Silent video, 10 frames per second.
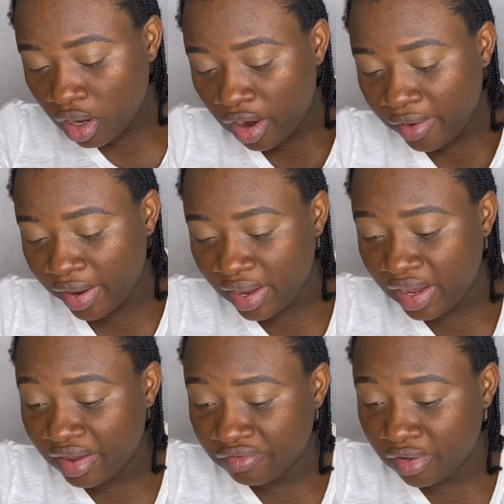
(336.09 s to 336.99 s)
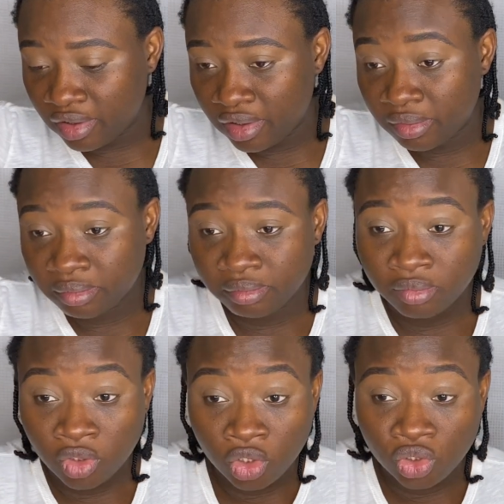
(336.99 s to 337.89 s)
Alright, I have
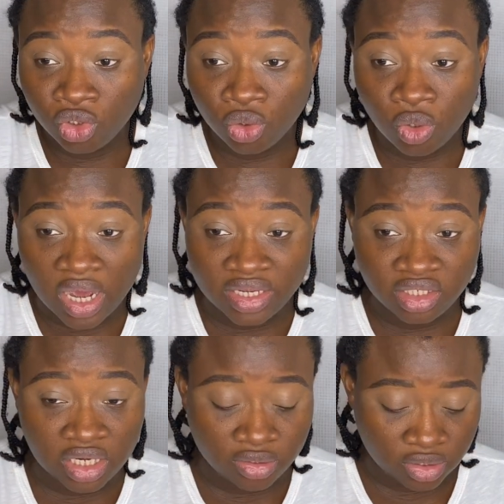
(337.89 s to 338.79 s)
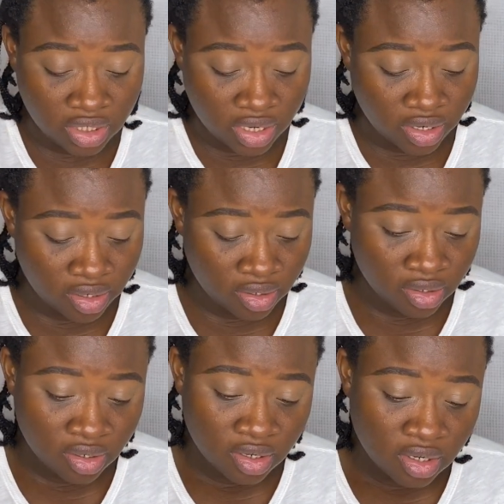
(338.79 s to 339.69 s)
two eyeshadows here.
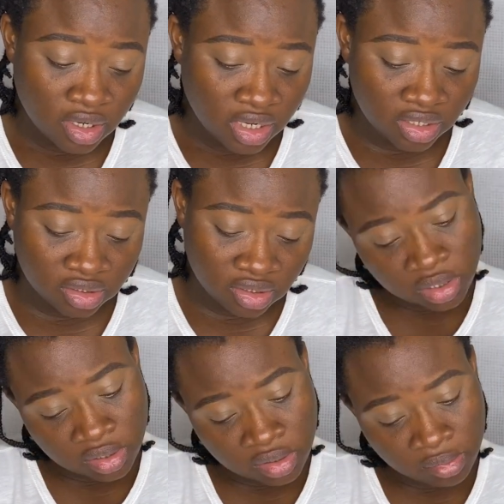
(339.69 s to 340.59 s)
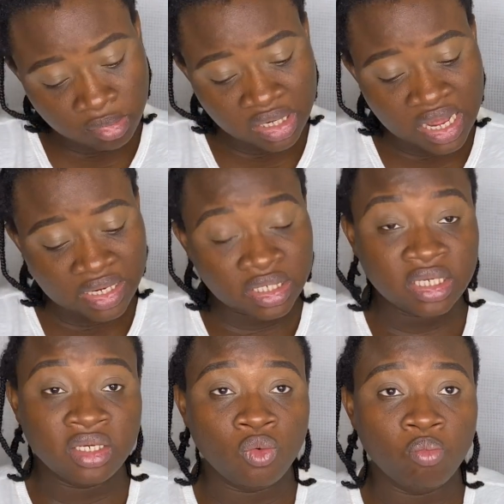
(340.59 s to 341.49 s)
It's the
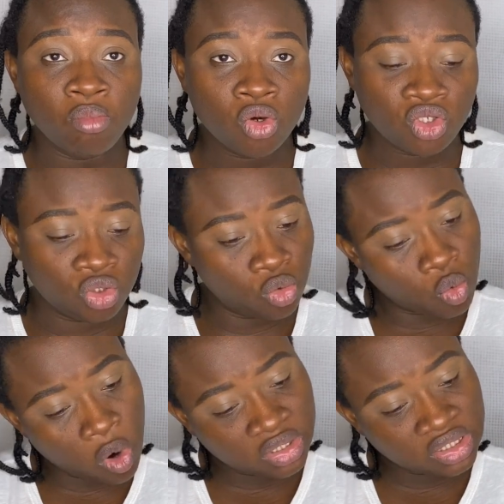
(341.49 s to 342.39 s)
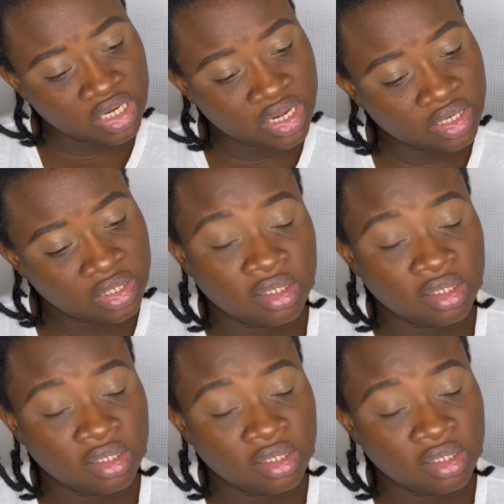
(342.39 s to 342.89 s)
Milani Most Wanted